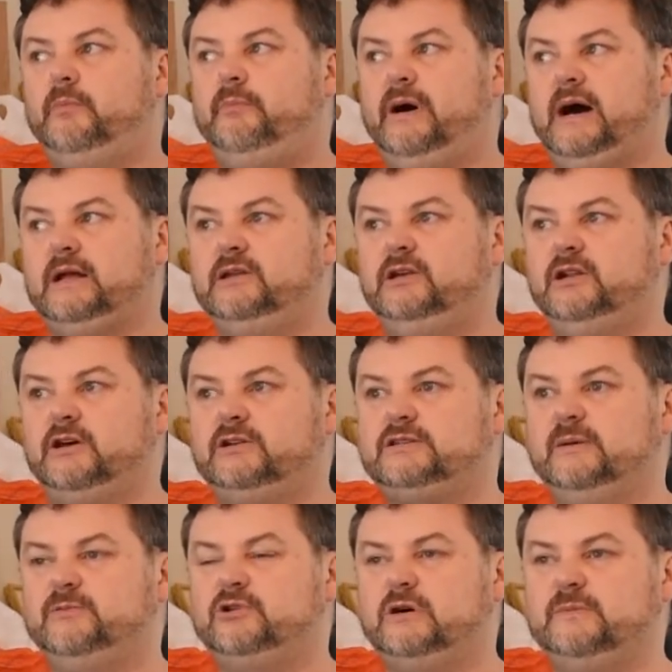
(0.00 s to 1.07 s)
but you know,
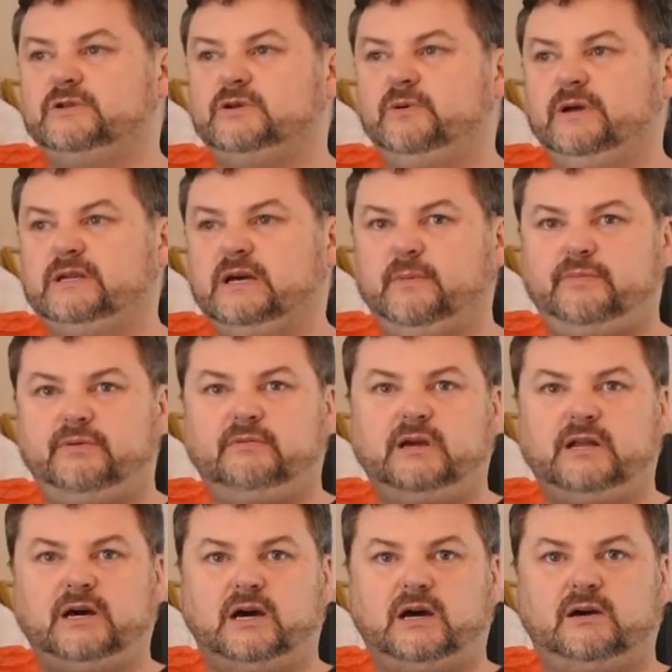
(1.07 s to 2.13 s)
sometimes you end up
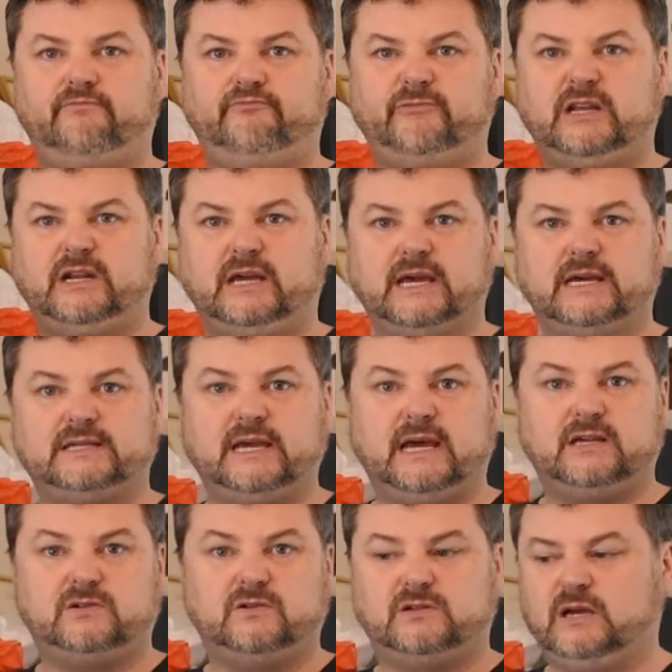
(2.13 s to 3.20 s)
in a guest
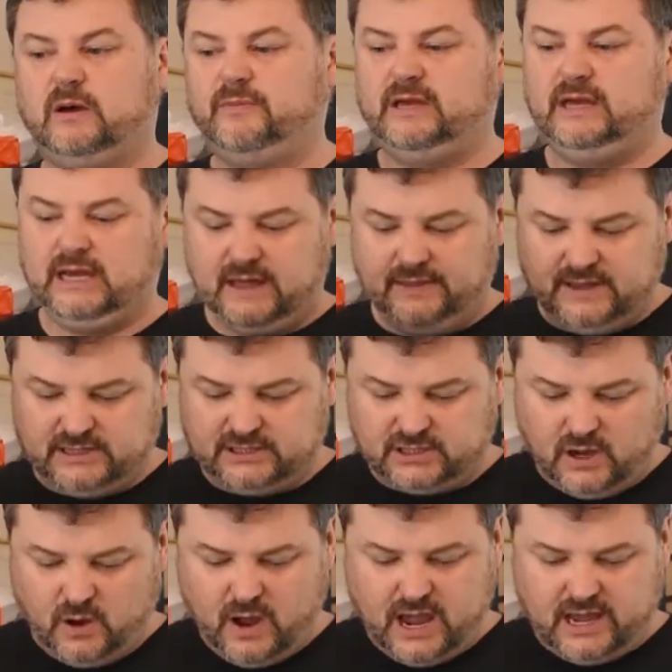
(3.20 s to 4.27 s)
house or something, and there's
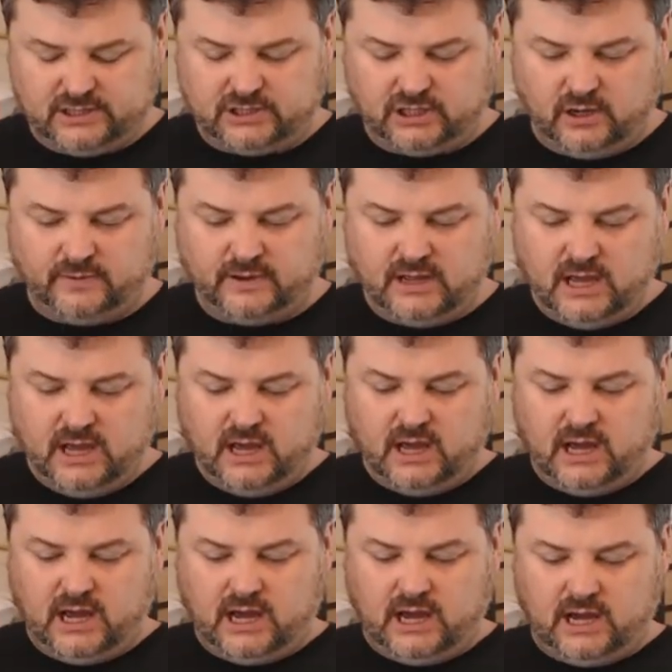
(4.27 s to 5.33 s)
no hand soap,
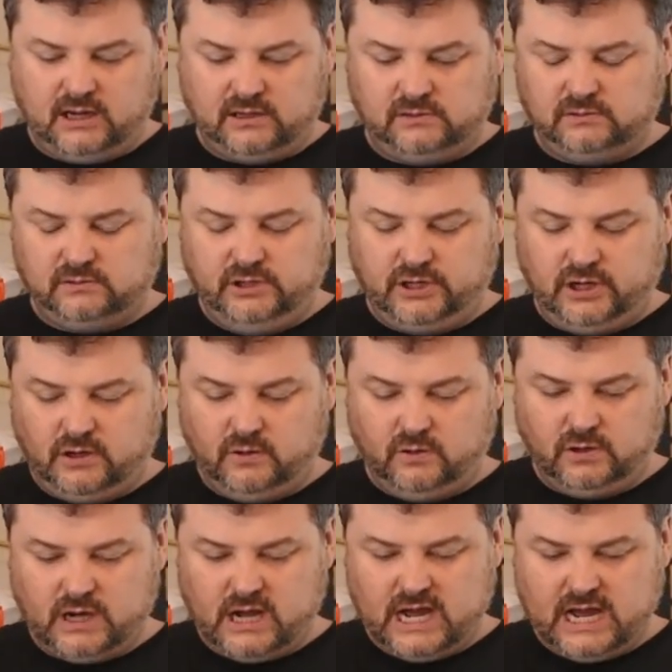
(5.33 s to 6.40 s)
you
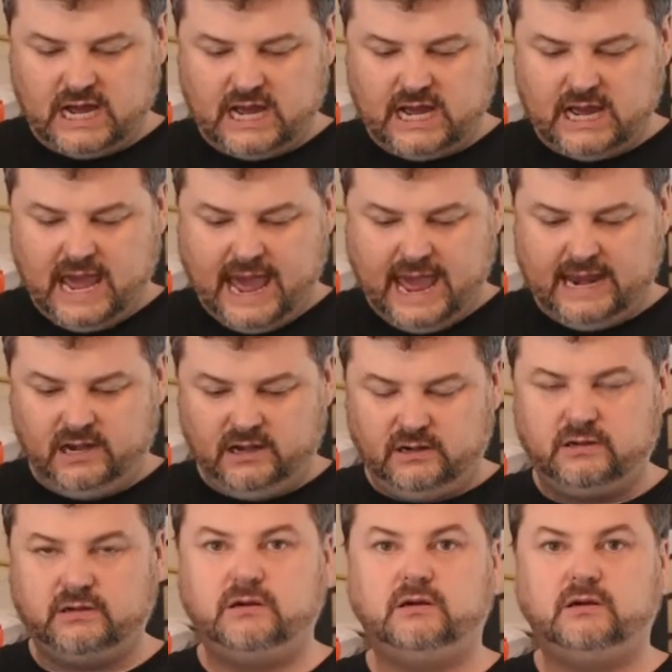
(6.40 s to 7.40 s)
know, and